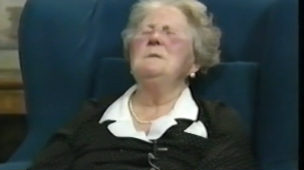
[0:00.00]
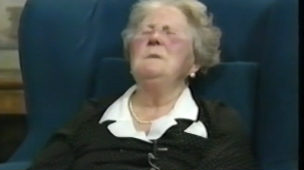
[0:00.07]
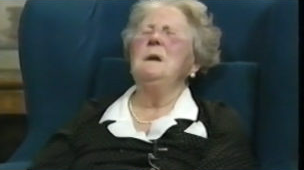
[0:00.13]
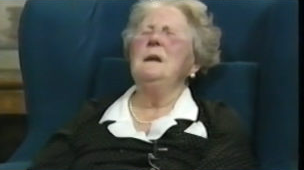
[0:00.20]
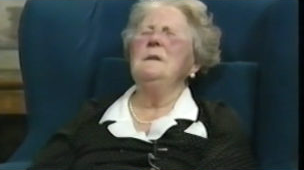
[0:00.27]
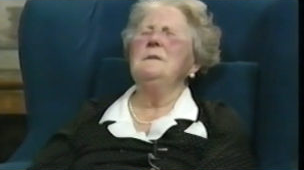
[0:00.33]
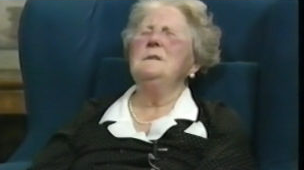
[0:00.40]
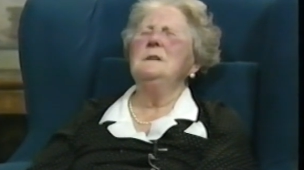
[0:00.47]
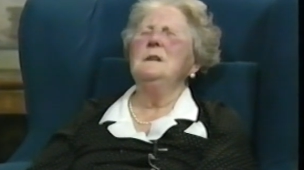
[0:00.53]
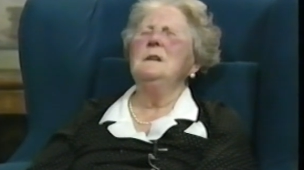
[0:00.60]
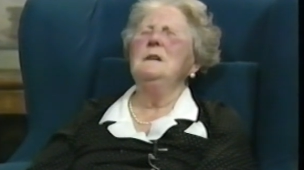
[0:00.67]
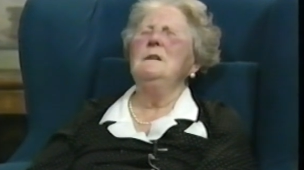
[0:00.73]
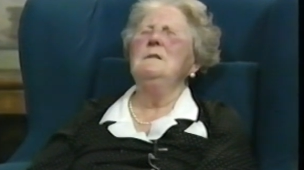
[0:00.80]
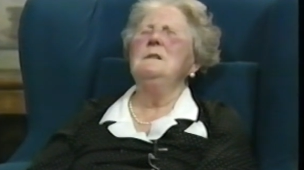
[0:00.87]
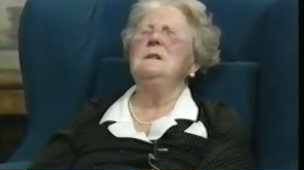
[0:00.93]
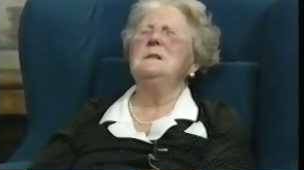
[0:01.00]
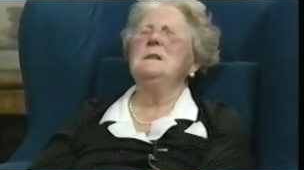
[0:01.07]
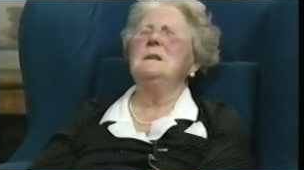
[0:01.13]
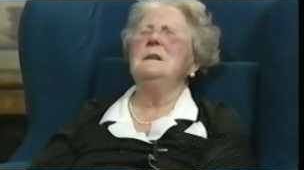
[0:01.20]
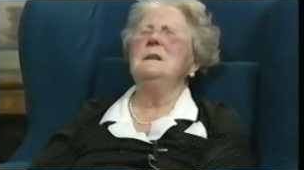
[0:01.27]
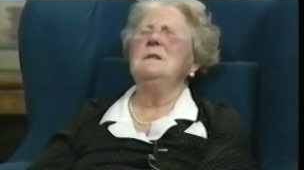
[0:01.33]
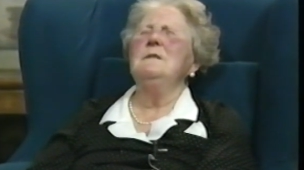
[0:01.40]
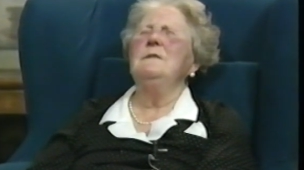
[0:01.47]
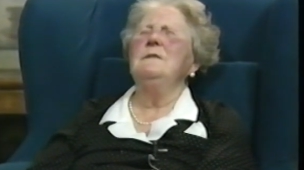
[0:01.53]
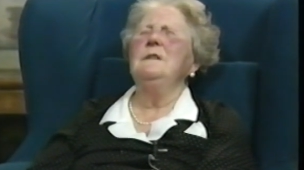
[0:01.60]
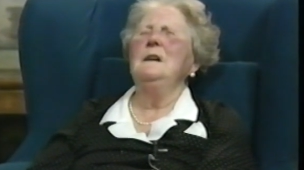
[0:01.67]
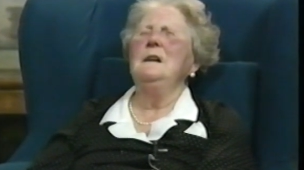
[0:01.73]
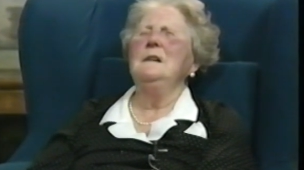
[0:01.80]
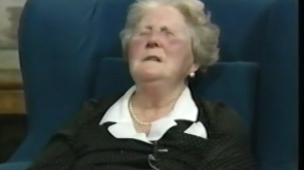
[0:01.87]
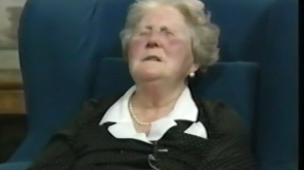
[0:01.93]
one of St. Louis, King of
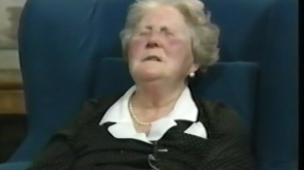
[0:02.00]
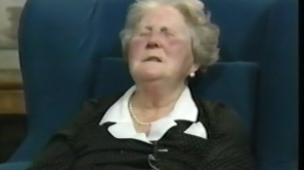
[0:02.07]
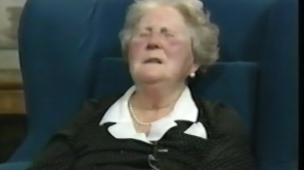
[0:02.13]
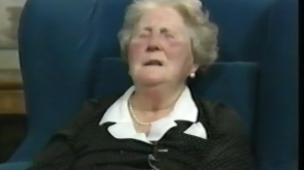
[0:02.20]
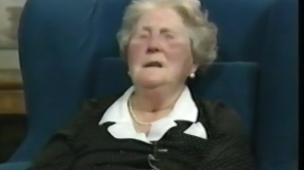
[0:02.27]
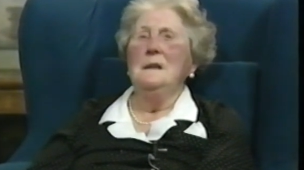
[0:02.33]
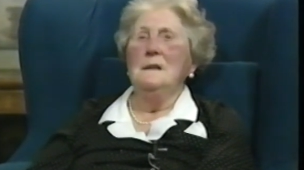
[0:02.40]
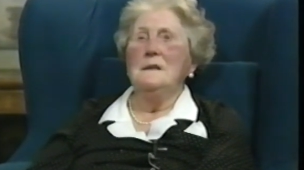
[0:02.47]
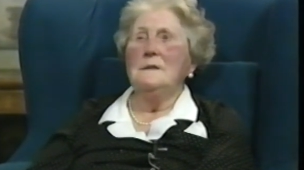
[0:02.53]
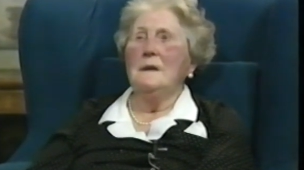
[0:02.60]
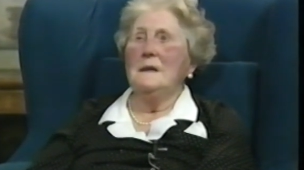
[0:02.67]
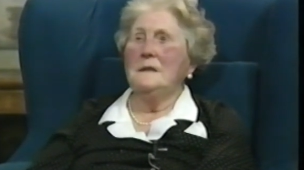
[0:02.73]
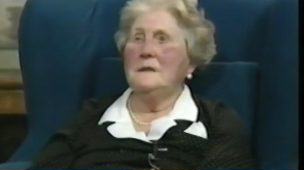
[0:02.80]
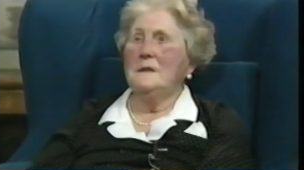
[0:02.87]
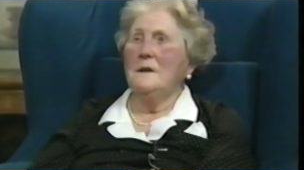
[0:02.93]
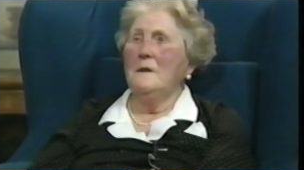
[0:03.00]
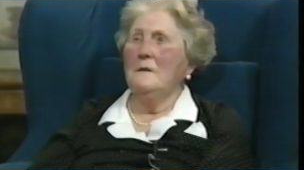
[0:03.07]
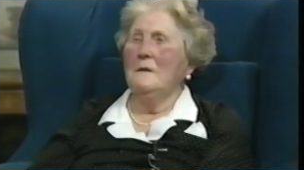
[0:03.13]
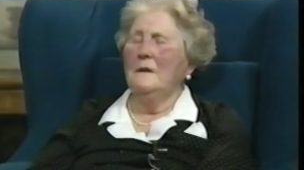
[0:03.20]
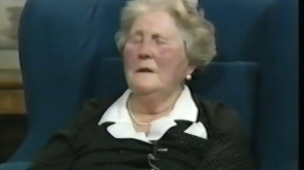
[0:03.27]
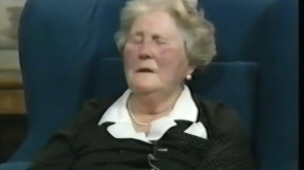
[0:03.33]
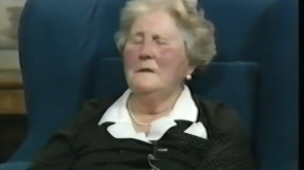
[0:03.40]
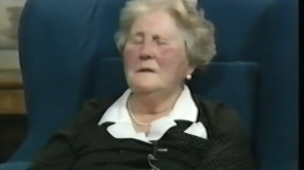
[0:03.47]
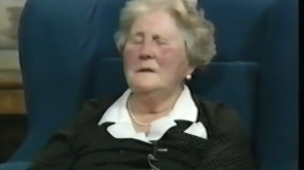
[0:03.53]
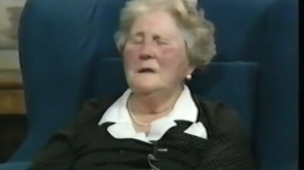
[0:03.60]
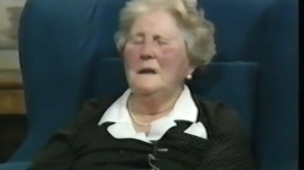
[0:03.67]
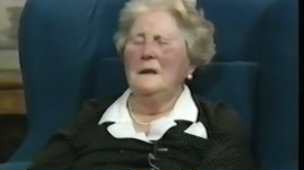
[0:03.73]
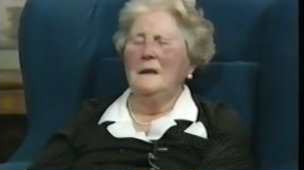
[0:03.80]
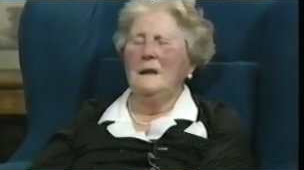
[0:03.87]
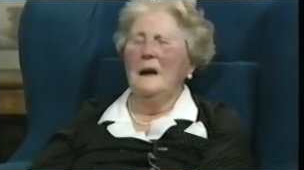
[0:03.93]
France. So I stole those.
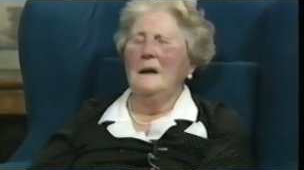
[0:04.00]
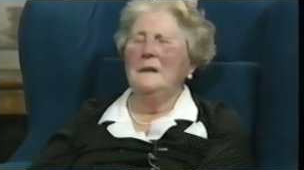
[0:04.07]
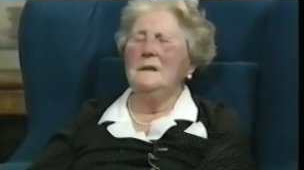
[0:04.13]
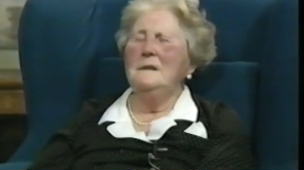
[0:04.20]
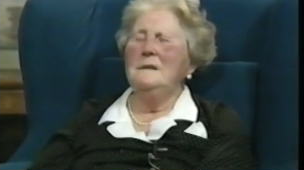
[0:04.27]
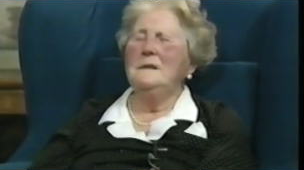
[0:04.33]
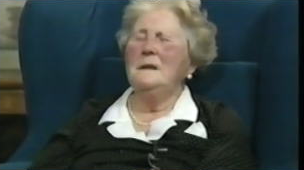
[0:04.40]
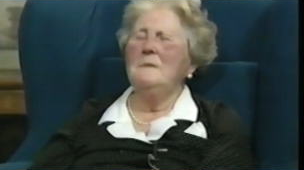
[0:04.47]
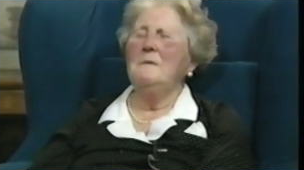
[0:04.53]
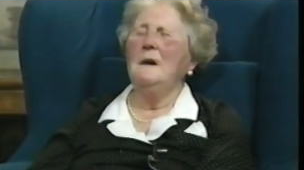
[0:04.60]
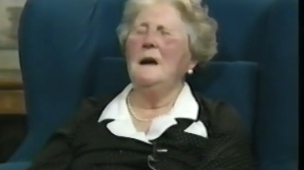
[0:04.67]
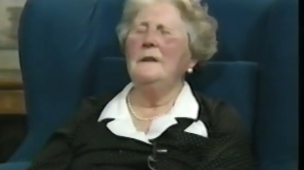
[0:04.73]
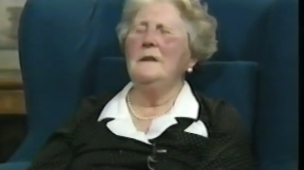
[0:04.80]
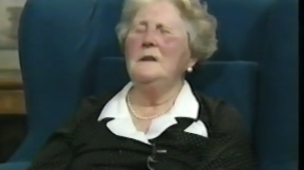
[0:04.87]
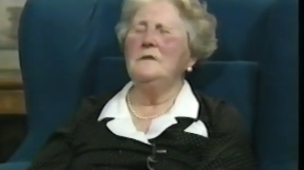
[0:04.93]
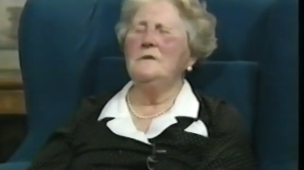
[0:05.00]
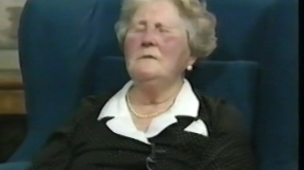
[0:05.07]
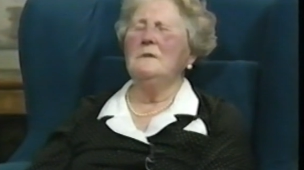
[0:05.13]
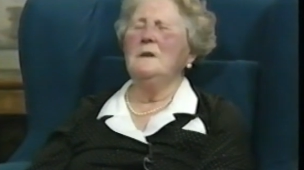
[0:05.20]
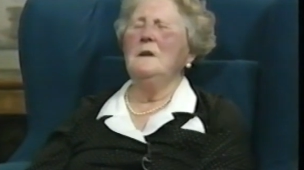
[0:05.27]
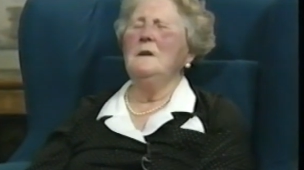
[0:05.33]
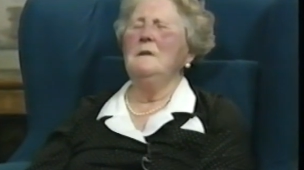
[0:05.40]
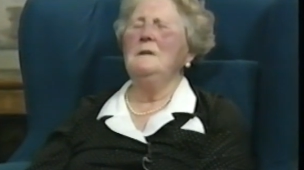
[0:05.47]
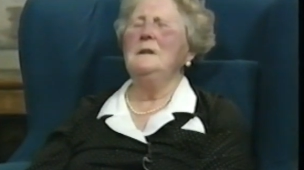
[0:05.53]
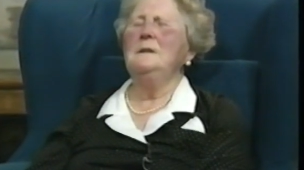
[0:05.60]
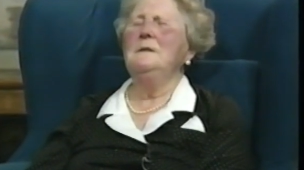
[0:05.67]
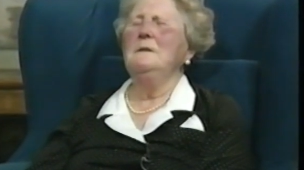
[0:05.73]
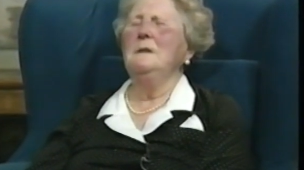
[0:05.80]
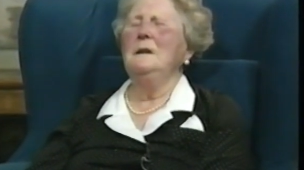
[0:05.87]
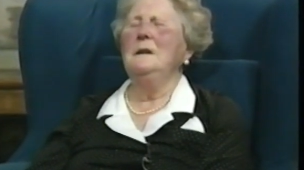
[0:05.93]
I didn't see why they should go
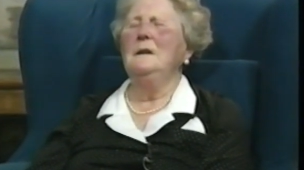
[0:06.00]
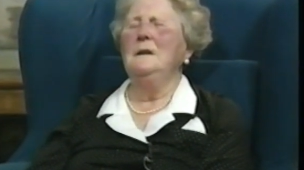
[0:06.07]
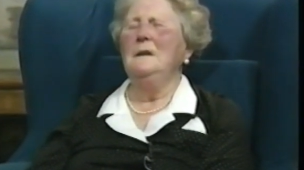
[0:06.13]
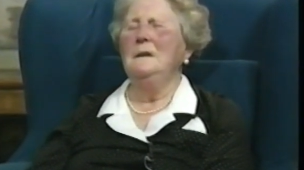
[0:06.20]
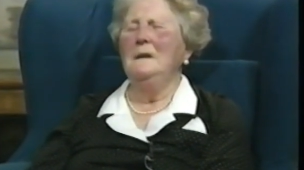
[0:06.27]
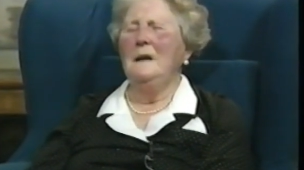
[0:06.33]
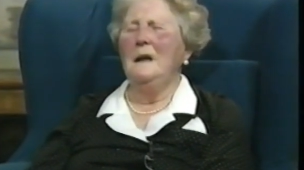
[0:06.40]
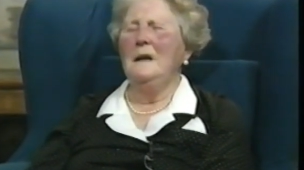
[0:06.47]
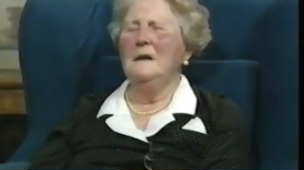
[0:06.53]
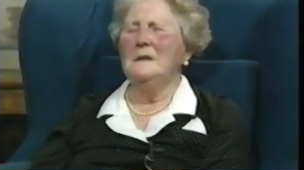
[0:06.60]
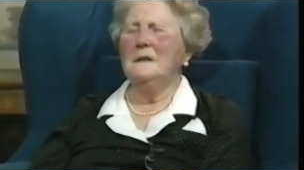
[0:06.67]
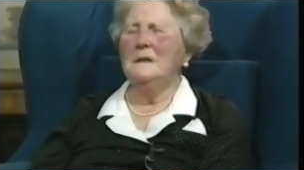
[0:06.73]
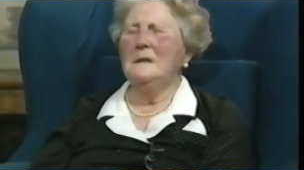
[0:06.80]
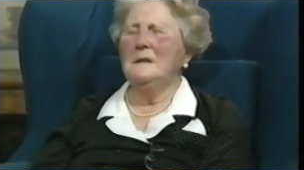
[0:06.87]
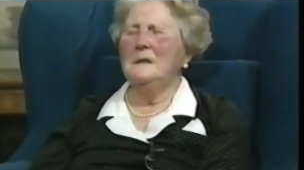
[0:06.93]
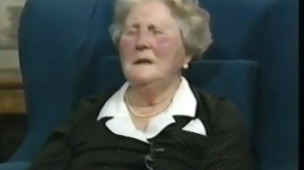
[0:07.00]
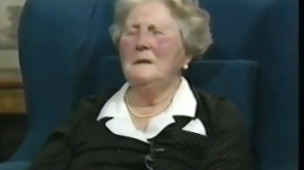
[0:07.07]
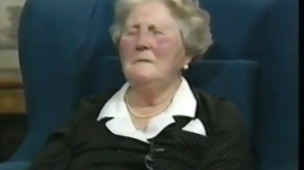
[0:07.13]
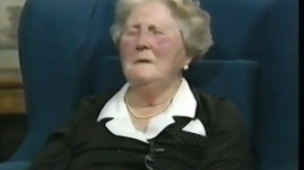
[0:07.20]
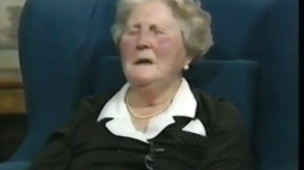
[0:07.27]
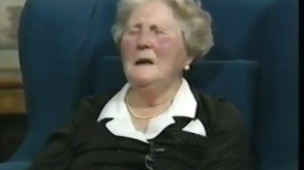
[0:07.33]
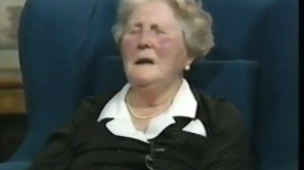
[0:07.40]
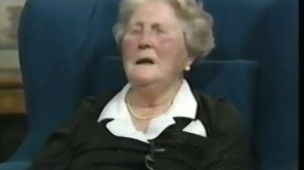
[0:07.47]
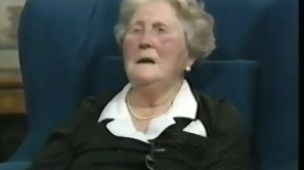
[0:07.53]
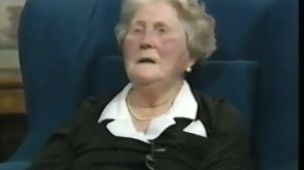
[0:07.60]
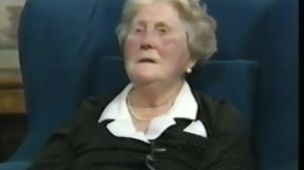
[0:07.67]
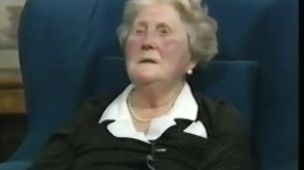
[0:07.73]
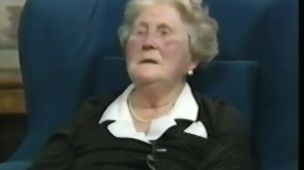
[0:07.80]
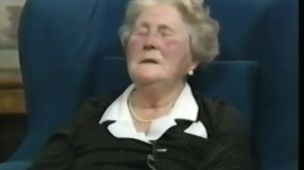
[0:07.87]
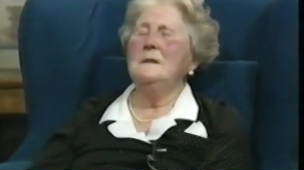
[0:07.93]
into a LCC
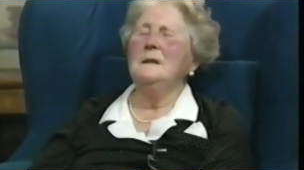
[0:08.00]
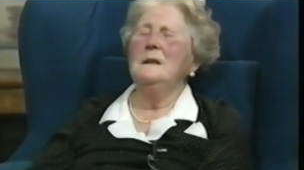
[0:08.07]
warehouse.